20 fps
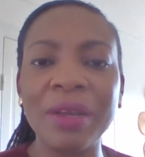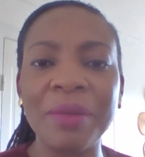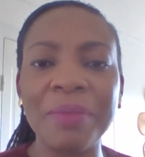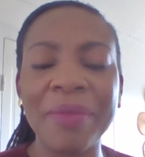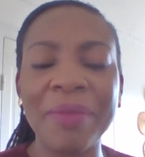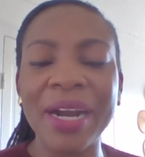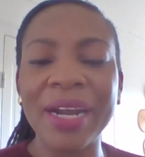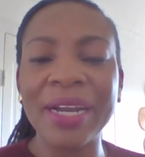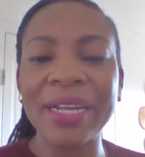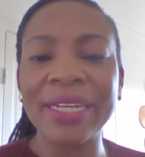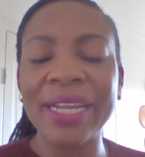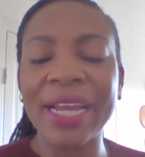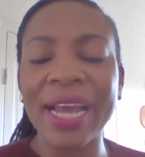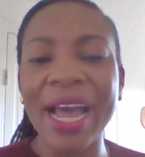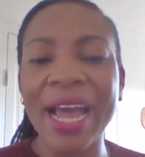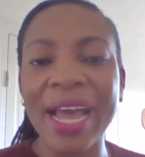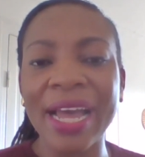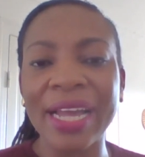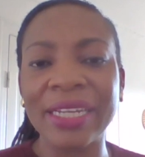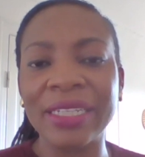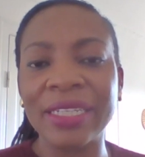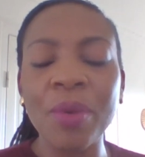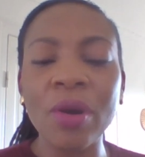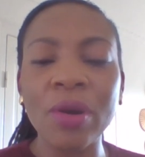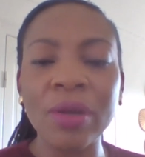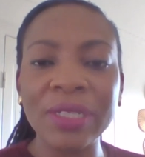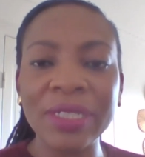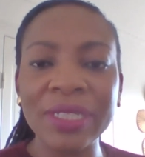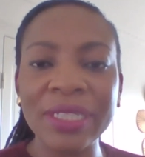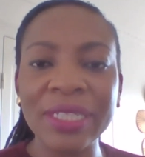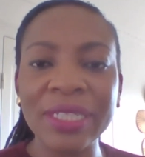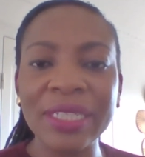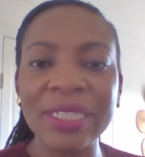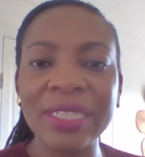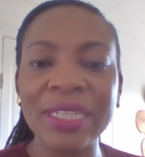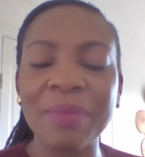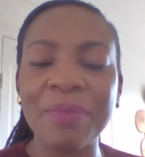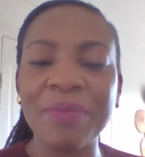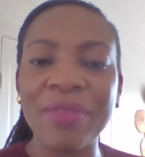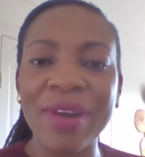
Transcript: mind and policies and